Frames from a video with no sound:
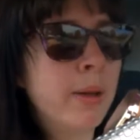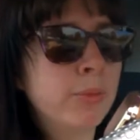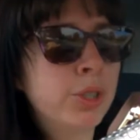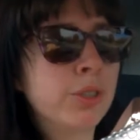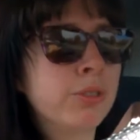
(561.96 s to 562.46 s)

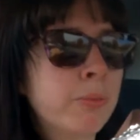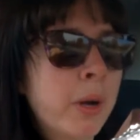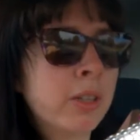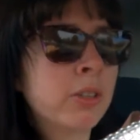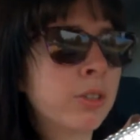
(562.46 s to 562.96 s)
am due for
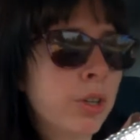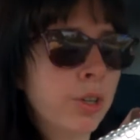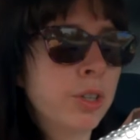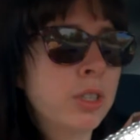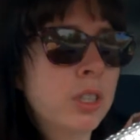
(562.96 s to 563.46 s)
my
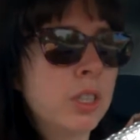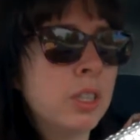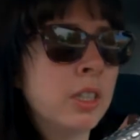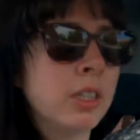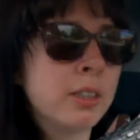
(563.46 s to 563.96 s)
3rd
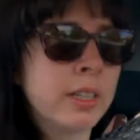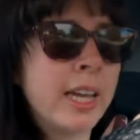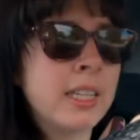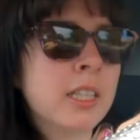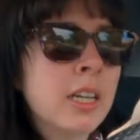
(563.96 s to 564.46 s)

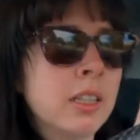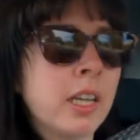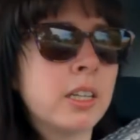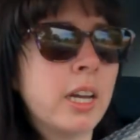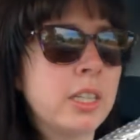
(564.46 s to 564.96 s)
later,
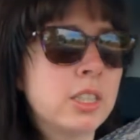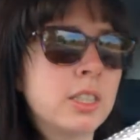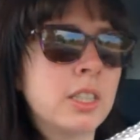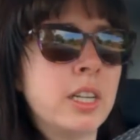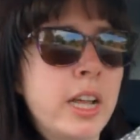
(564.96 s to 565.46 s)
like
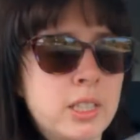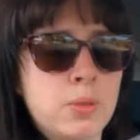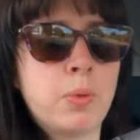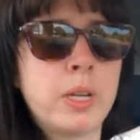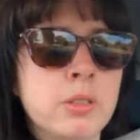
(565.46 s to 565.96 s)
actually next
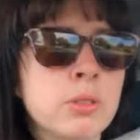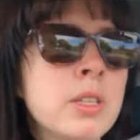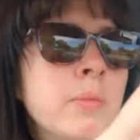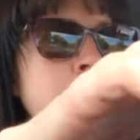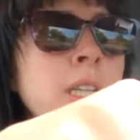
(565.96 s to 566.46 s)
week or
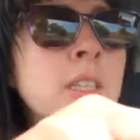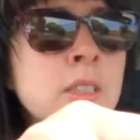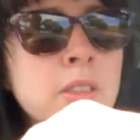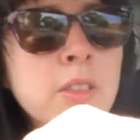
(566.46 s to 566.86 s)
something.